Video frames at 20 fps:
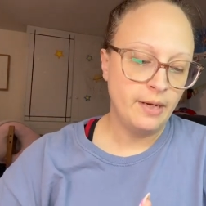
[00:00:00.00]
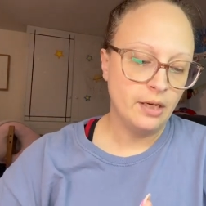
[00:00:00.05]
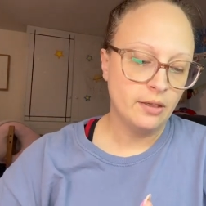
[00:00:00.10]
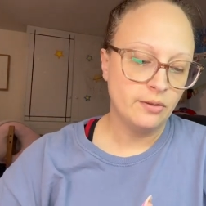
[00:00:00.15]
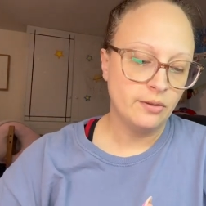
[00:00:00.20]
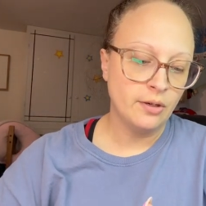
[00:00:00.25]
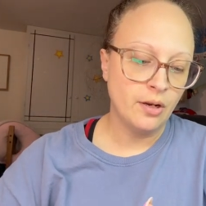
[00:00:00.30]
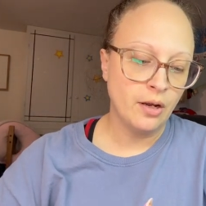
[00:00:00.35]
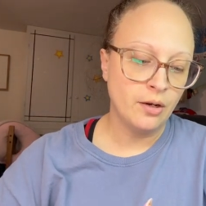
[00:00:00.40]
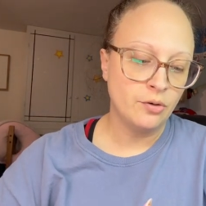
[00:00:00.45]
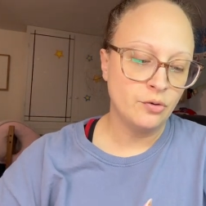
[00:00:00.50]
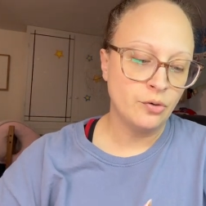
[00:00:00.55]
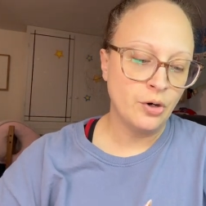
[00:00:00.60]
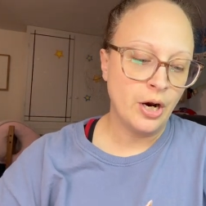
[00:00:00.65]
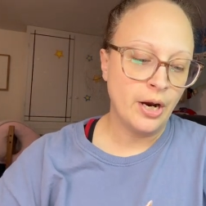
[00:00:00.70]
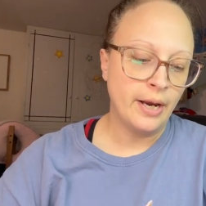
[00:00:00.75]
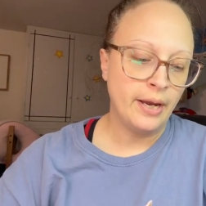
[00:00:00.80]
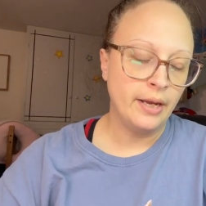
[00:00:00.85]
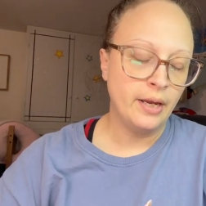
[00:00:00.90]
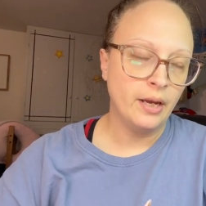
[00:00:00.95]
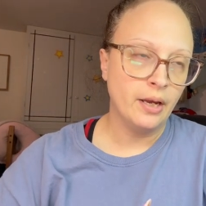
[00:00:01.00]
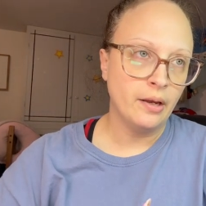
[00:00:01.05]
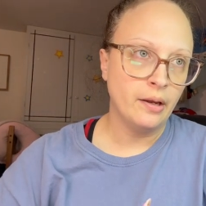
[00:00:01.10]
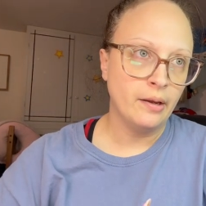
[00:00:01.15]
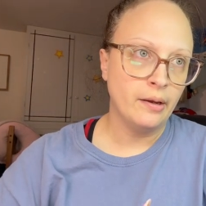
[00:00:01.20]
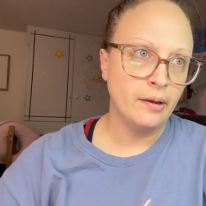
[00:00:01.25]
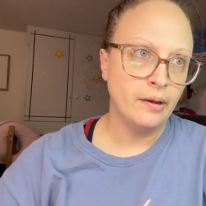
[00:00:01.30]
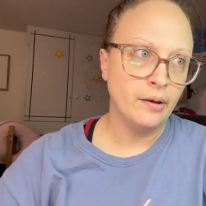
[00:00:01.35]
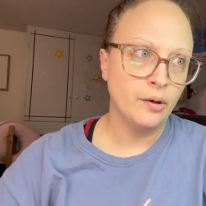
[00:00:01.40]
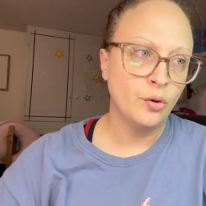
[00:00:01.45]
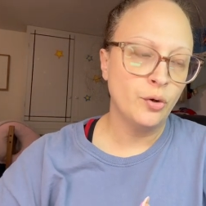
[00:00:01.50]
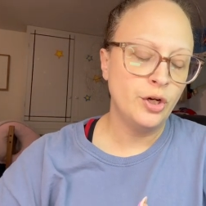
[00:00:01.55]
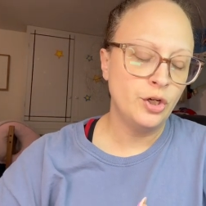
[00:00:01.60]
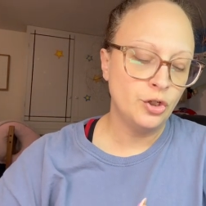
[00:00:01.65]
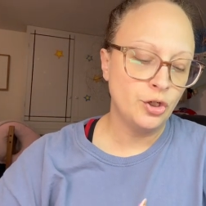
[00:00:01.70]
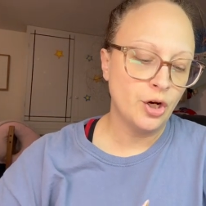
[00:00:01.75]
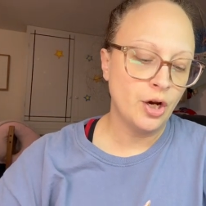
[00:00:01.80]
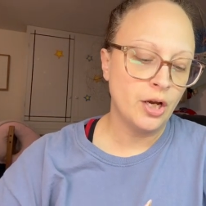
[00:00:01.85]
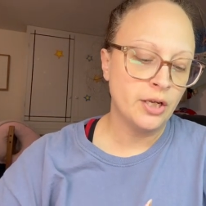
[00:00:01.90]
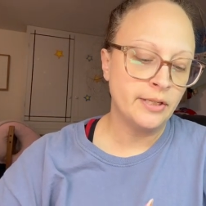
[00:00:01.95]
It's not dry. Uh,
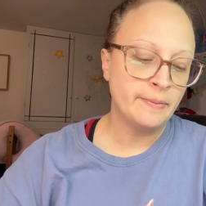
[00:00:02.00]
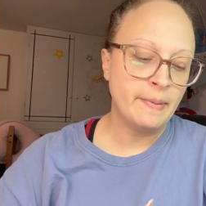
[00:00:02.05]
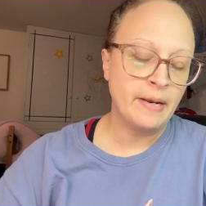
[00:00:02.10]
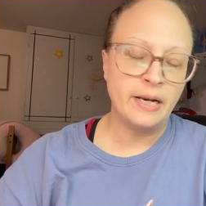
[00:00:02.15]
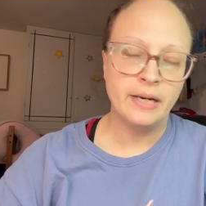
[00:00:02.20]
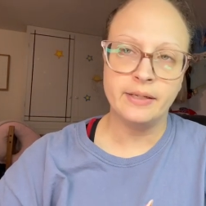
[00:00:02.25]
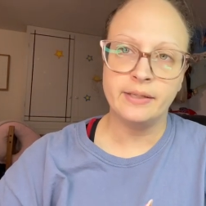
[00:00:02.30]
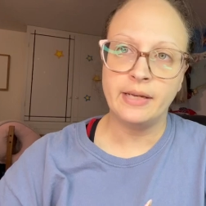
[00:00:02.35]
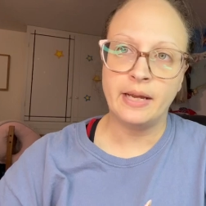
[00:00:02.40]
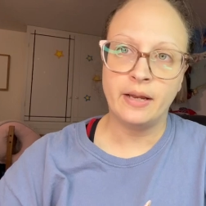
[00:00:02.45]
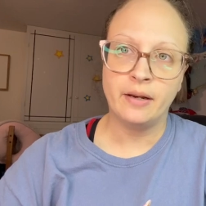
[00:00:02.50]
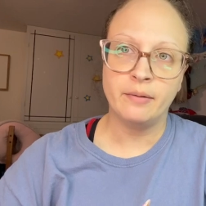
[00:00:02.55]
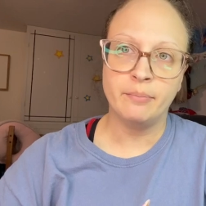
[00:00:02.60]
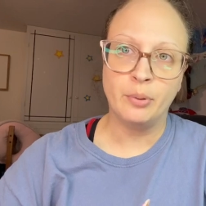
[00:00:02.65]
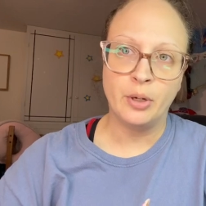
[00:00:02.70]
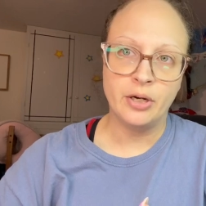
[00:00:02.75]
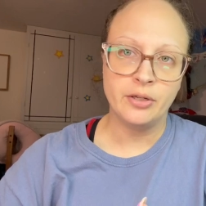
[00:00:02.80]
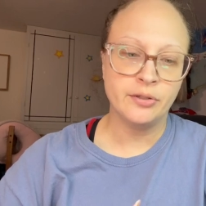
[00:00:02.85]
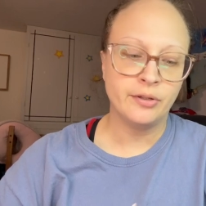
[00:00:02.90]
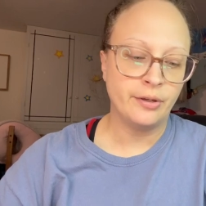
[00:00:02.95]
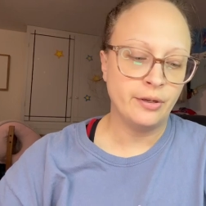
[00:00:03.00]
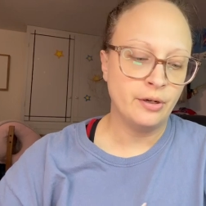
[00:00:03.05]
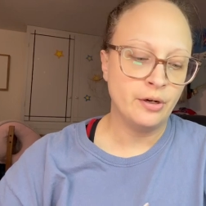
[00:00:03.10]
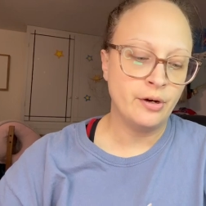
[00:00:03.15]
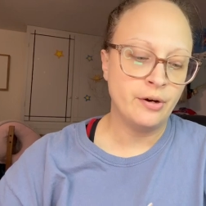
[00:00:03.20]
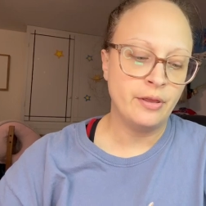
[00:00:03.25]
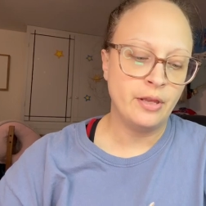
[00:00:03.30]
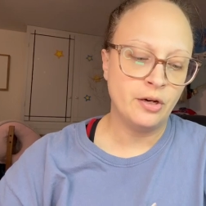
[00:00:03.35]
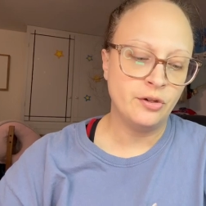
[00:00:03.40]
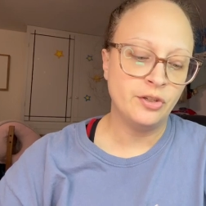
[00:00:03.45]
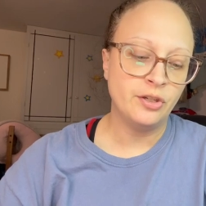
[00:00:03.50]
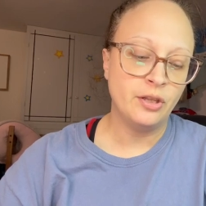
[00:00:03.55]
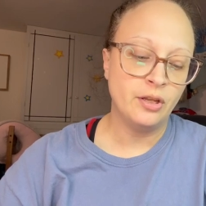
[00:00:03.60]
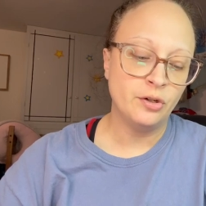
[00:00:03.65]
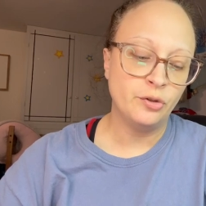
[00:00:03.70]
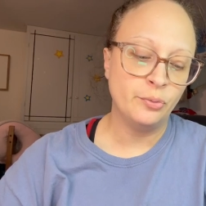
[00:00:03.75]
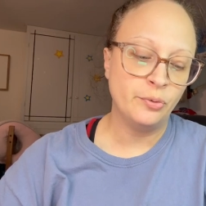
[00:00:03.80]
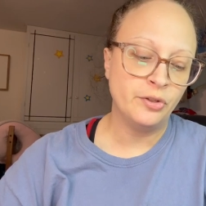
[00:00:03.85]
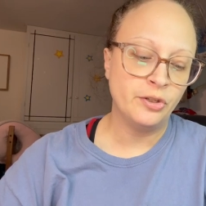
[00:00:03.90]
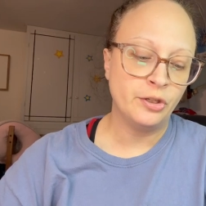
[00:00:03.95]
Creature Cosmetics had a pressed glitter in theirs, and
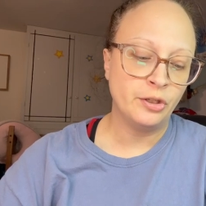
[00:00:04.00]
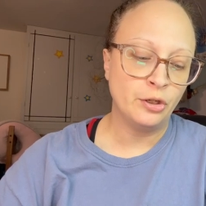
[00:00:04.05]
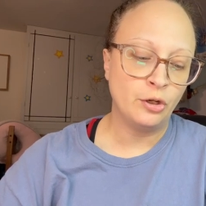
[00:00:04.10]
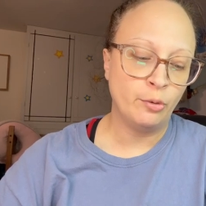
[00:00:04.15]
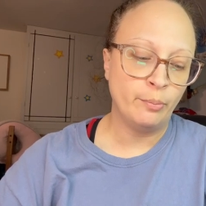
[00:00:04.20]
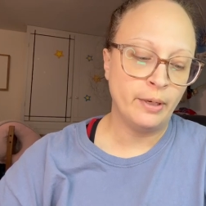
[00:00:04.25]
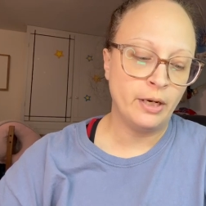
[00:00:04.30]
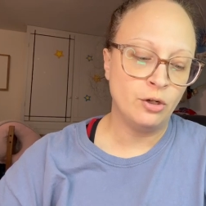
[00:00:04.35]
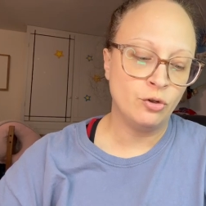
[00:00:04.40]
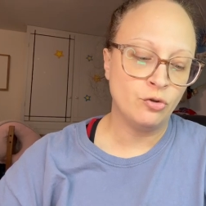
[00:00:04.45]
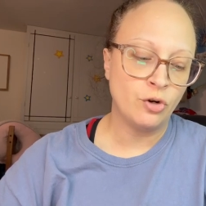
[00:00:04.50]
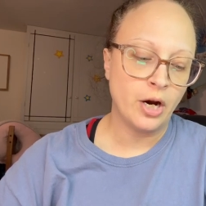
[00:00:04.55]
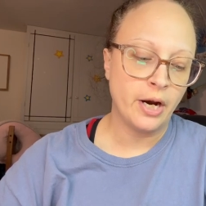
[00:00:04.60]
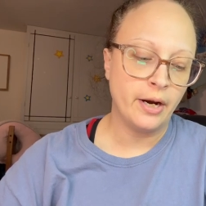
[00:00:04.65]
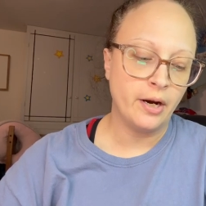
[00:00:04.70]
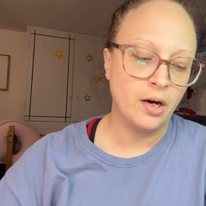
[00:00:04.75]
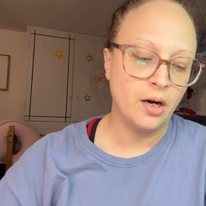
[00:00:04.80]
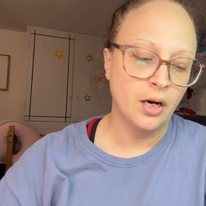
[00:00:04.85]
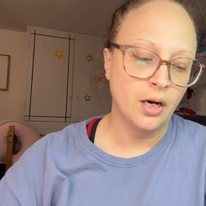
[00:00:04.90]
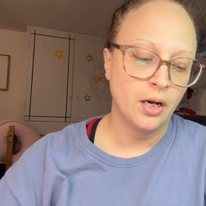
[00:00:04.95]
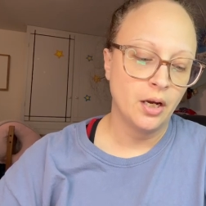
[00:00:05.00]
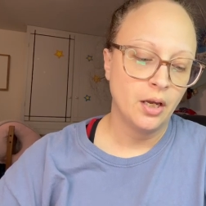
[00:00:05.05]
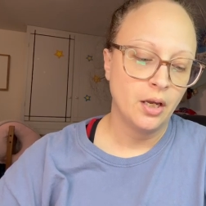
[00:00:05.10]
theirs was a little bit drier.